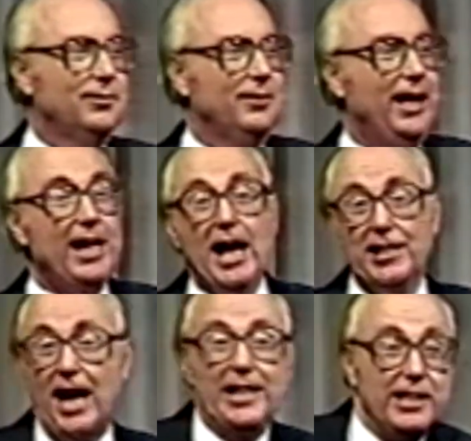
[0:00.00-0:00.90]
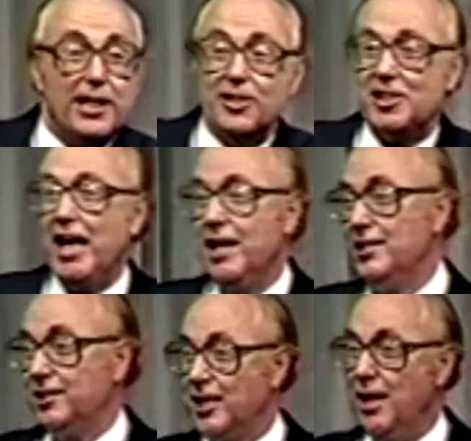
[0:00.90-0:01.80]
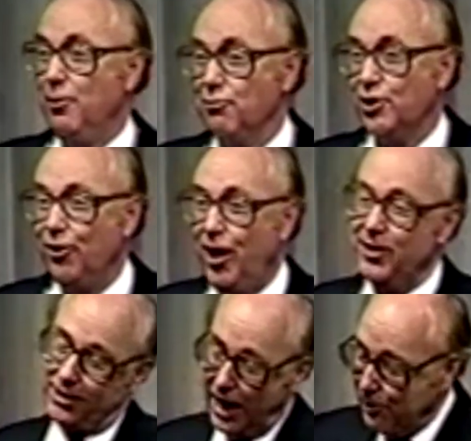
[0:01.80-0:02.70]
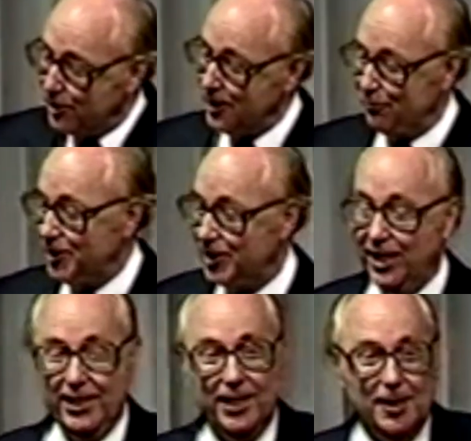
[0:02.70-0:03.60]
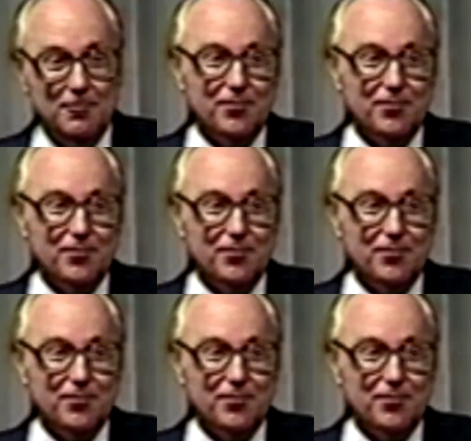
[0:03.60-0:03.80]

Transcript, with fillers: And I, I didn't understand it at the time what was going on. That God was simply saying, uh,